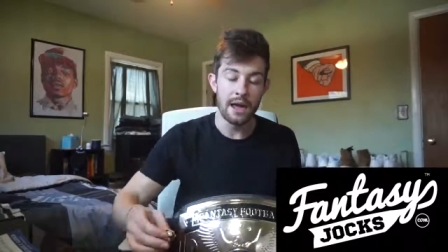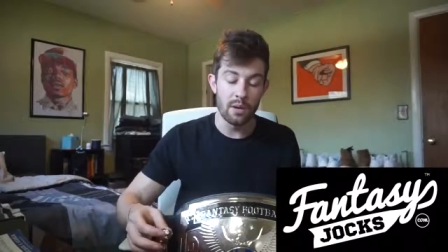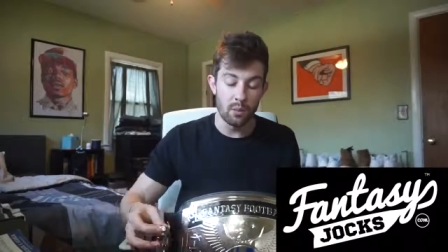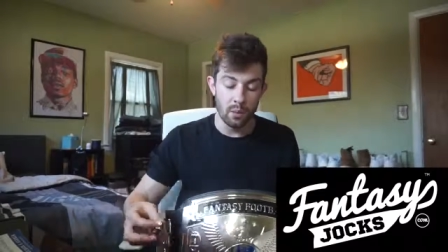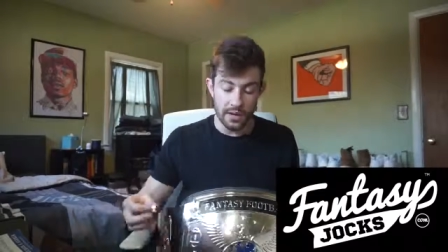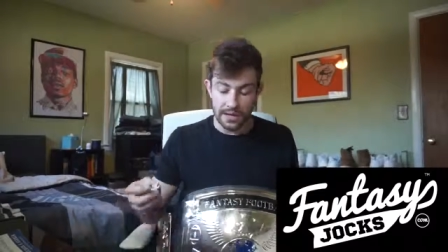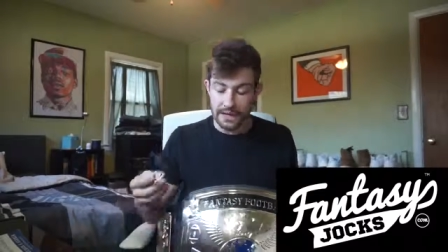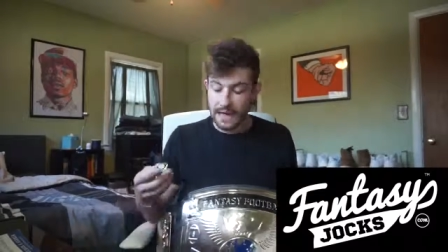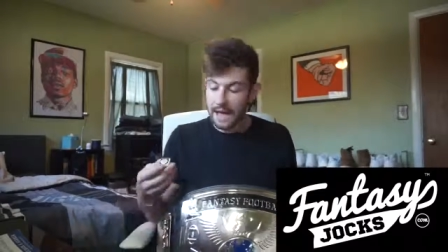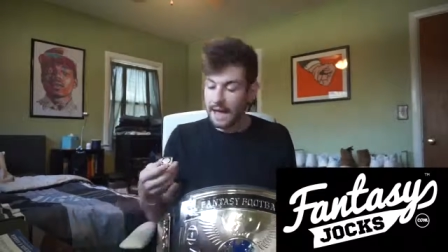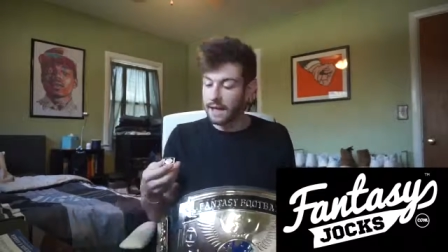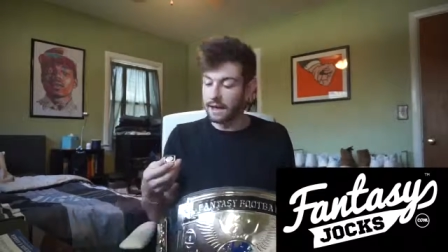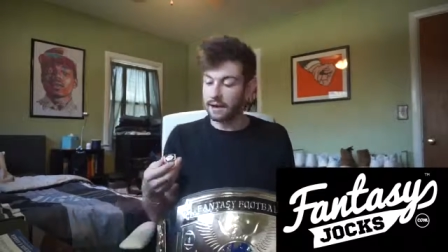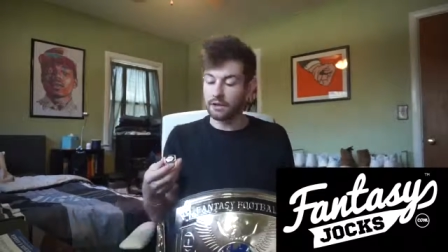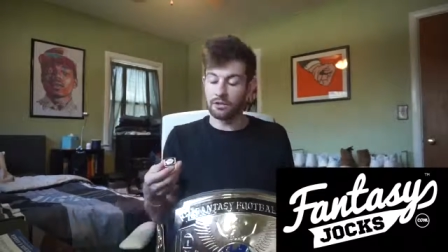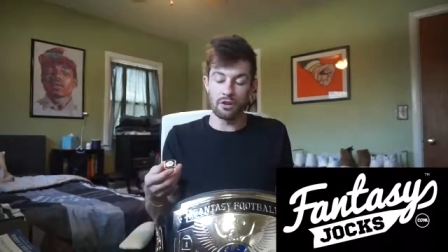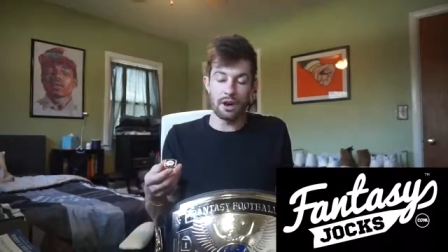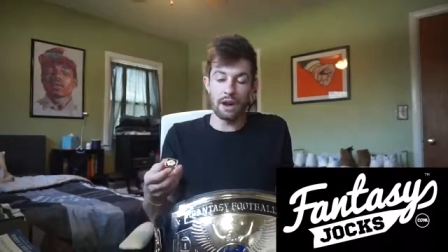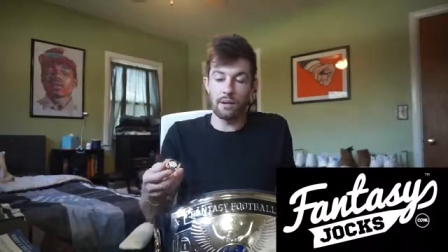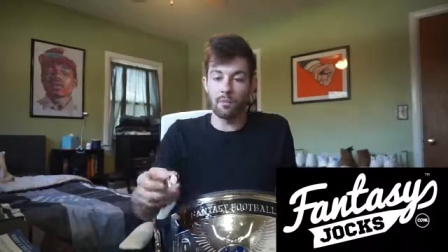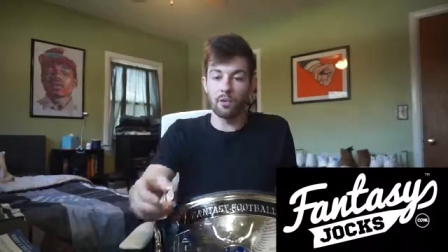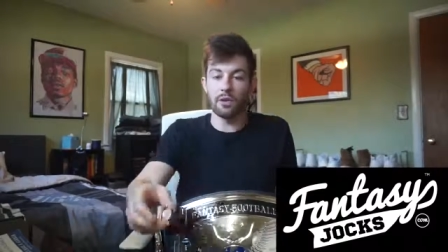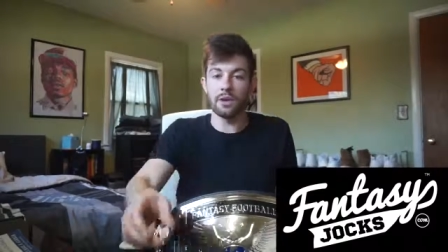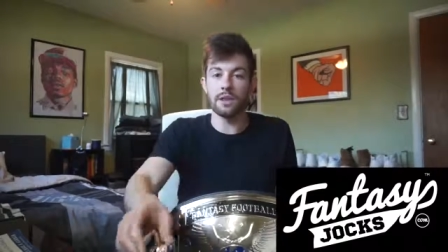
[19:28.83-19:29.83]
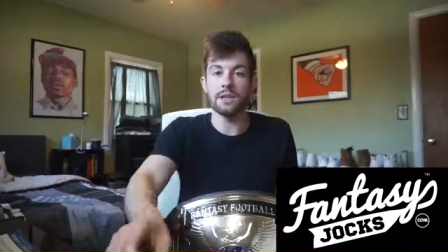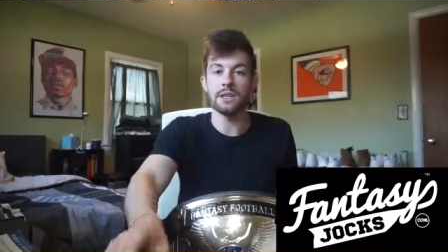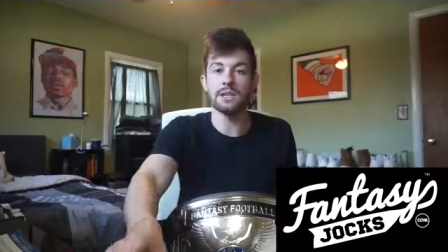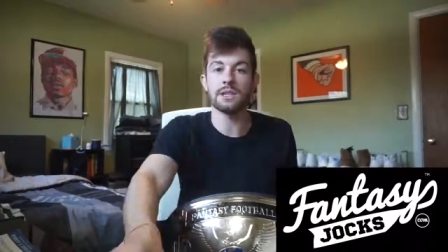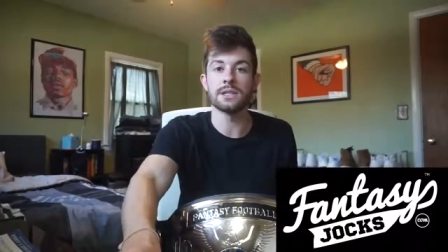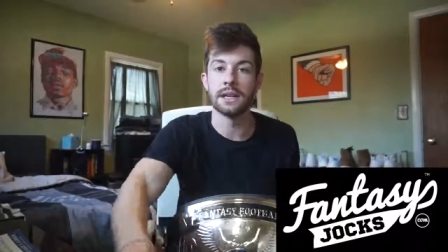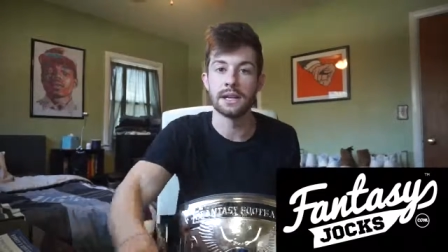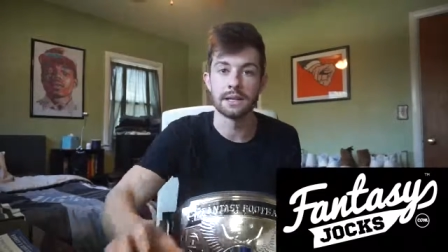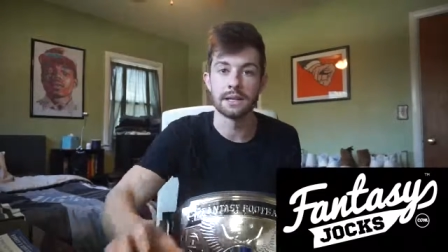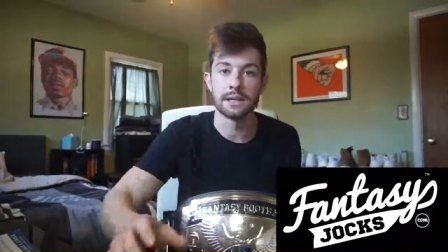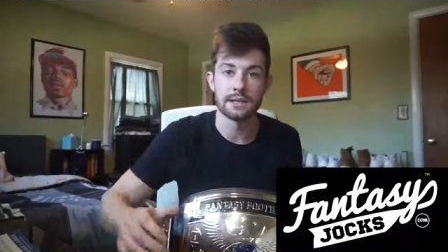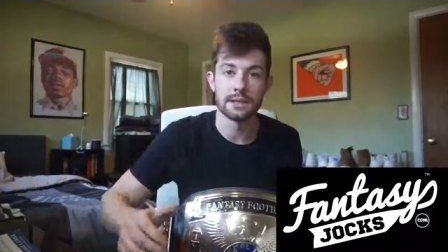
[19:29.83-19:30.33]
And with that, grab one of
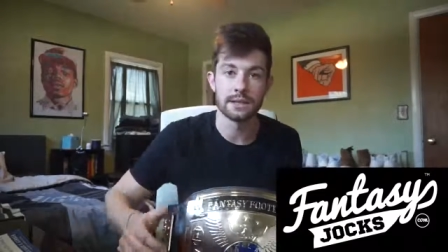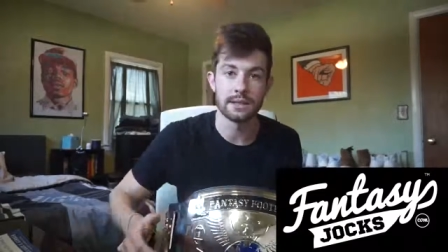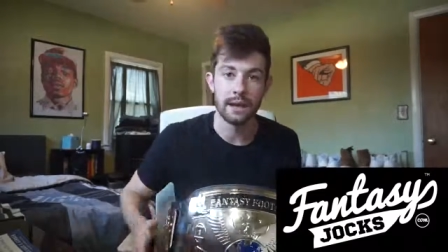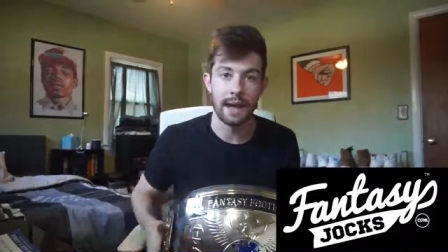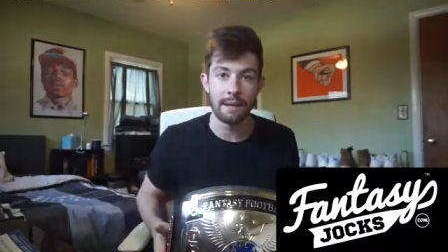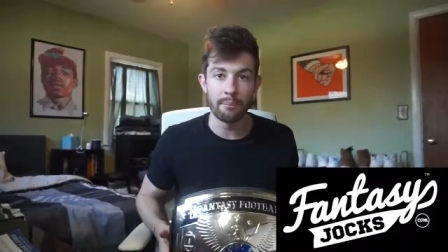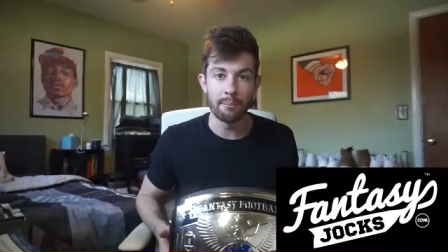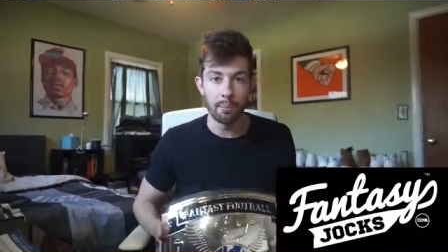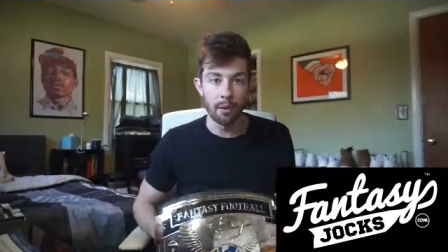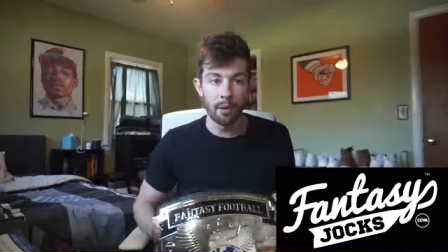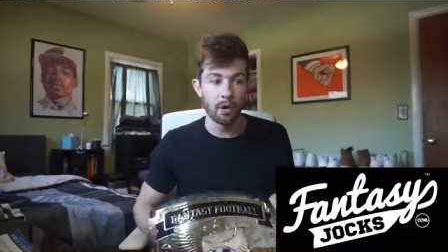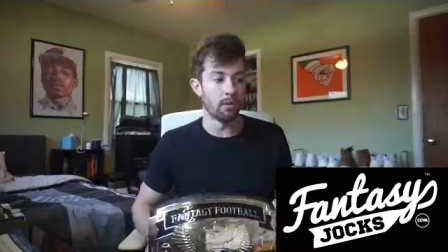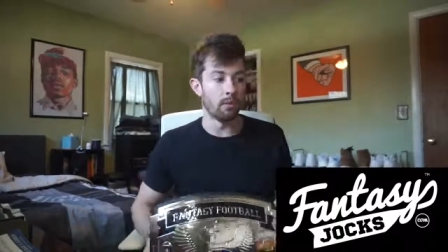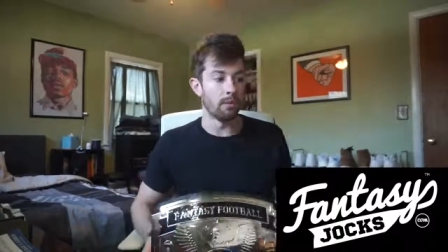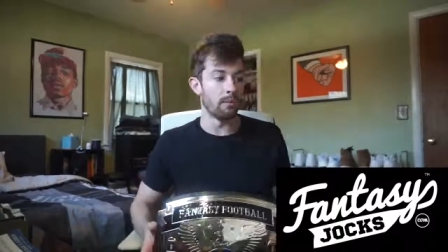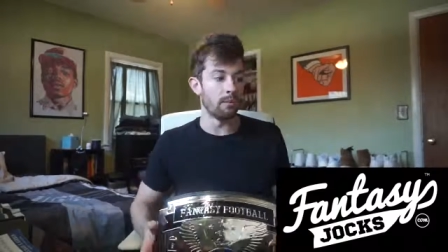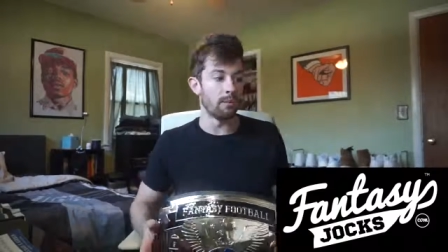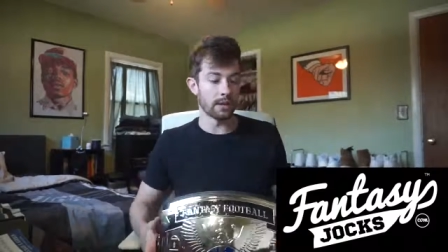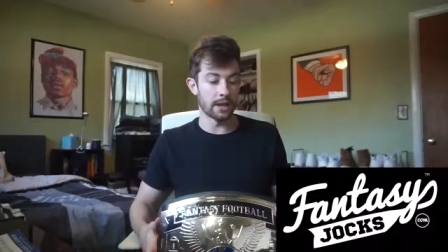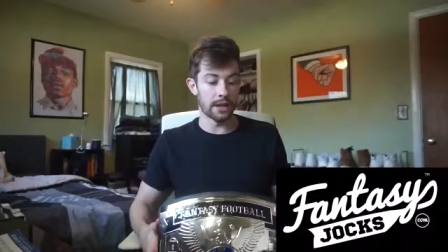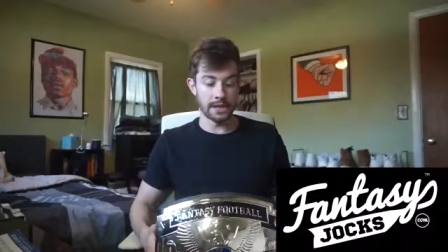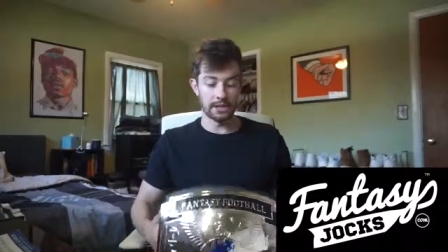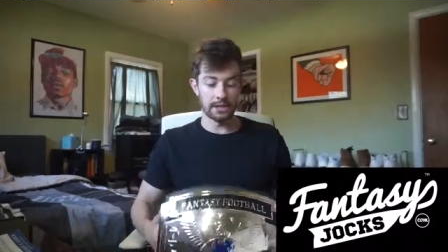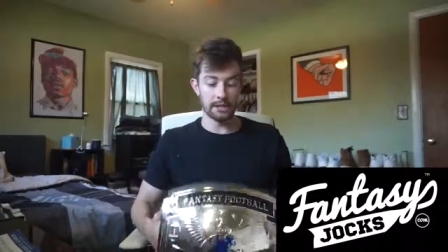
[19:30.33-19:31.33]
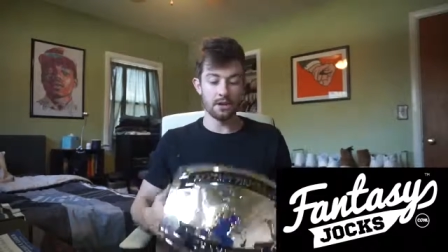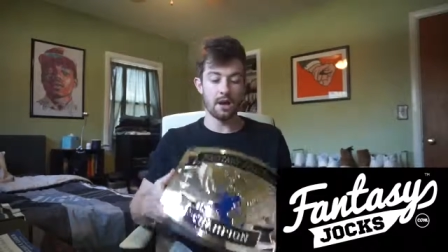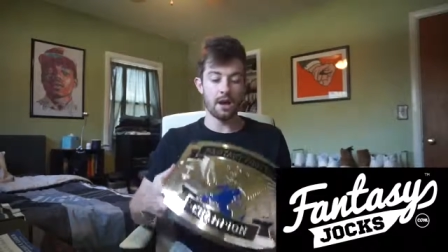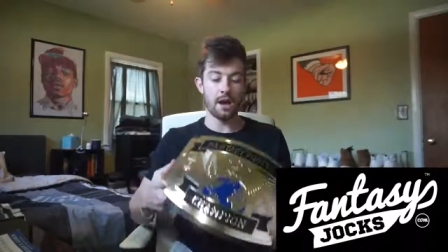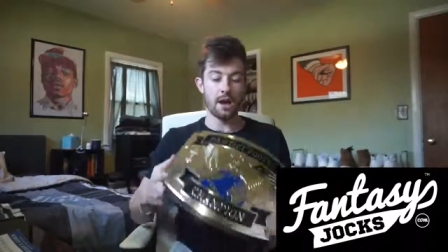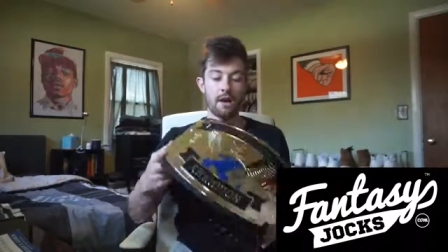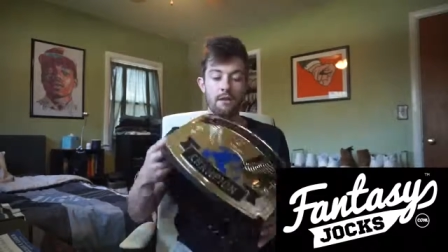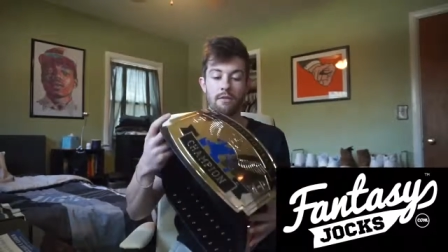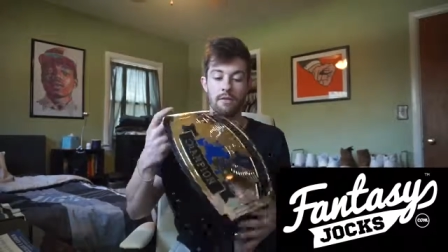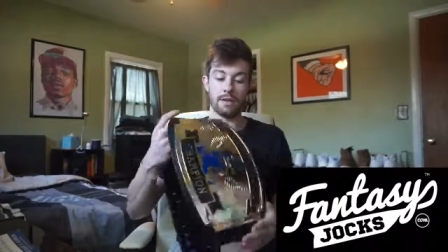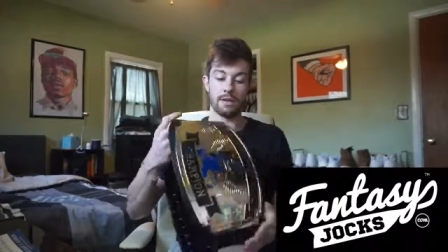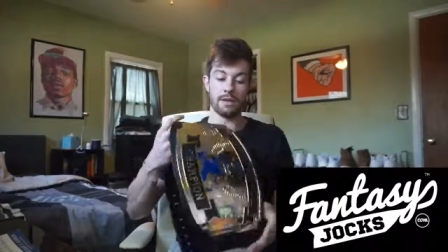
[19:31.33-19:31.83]
these things and boom. Like, you know
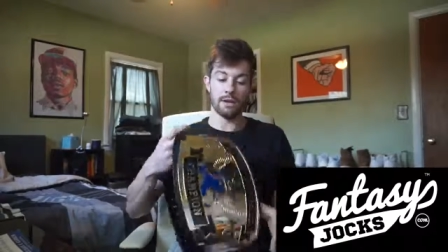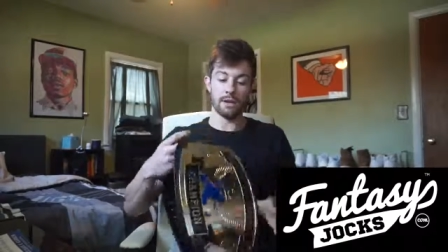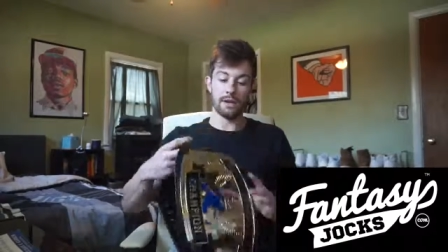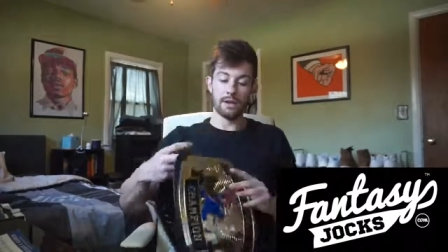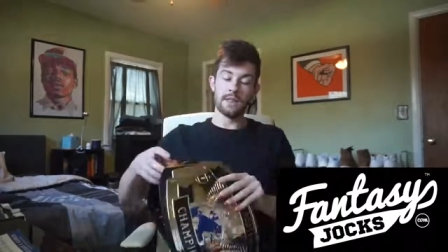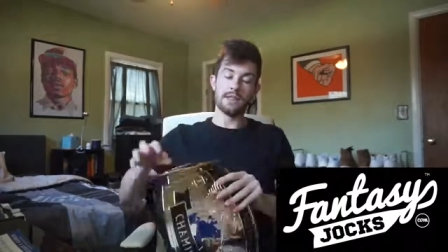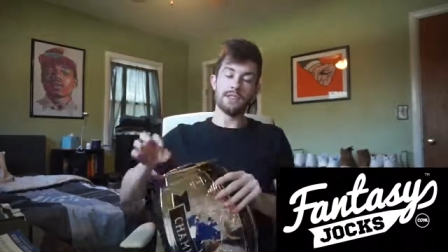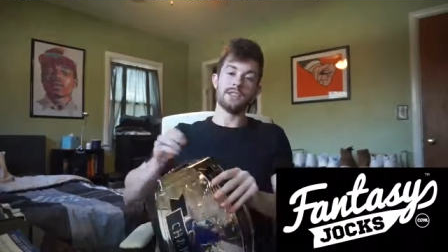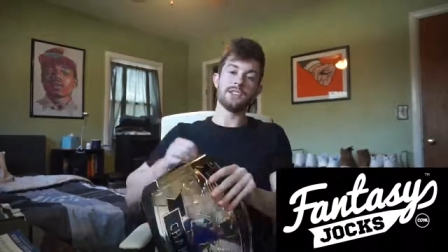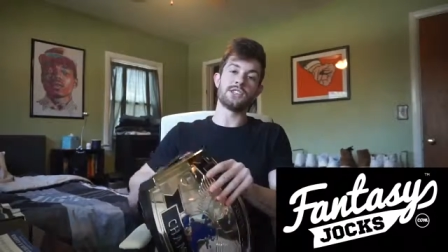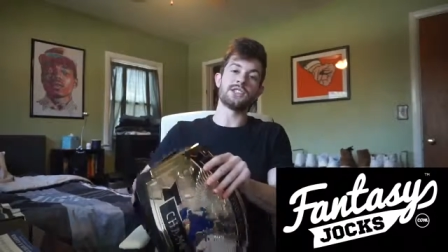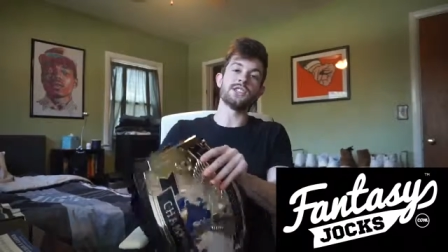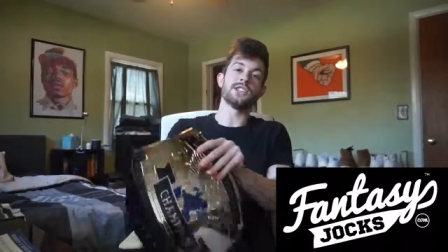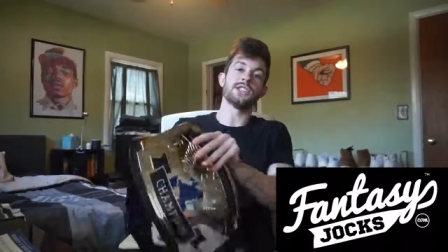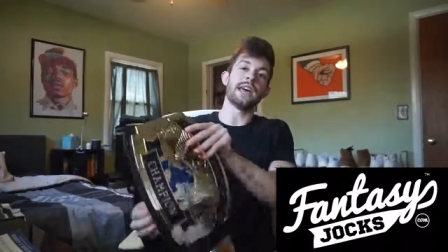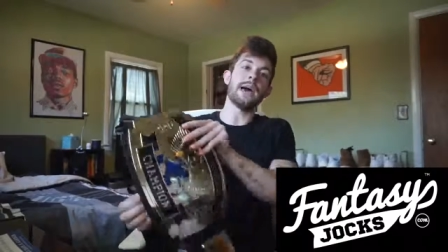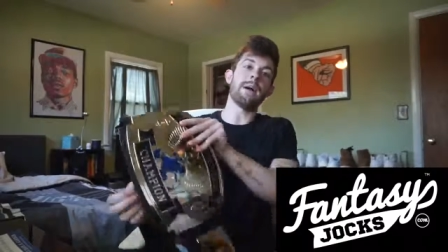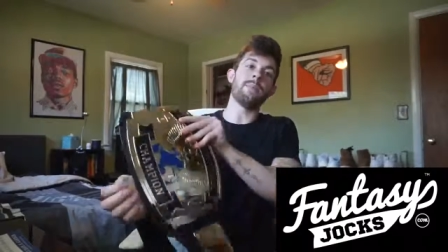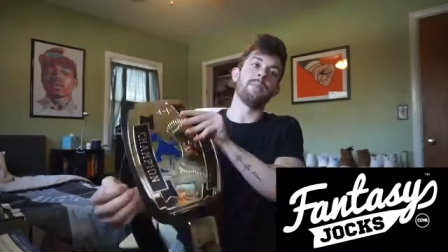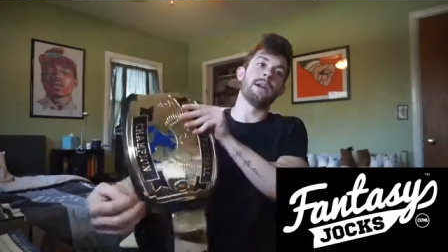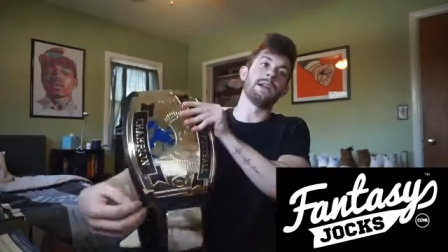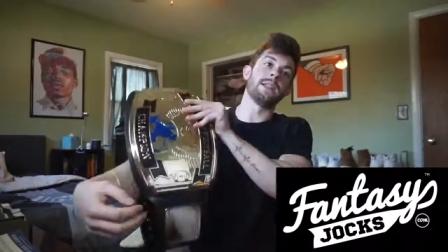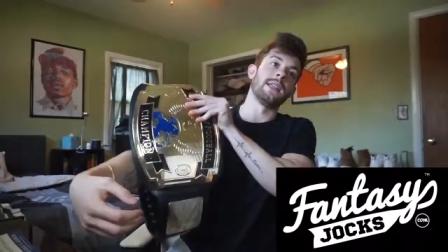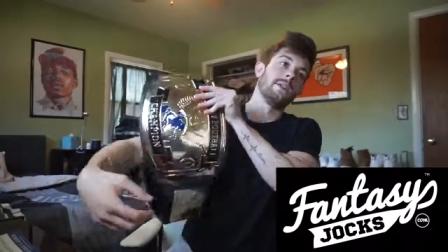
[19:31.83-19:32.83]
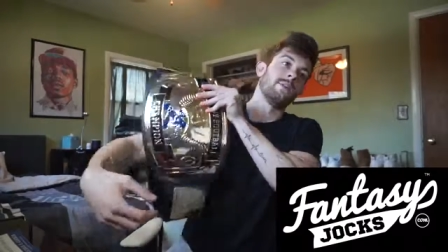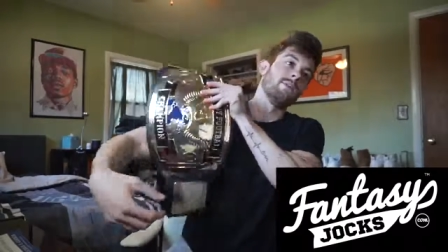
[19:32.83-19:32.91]
how this is epic.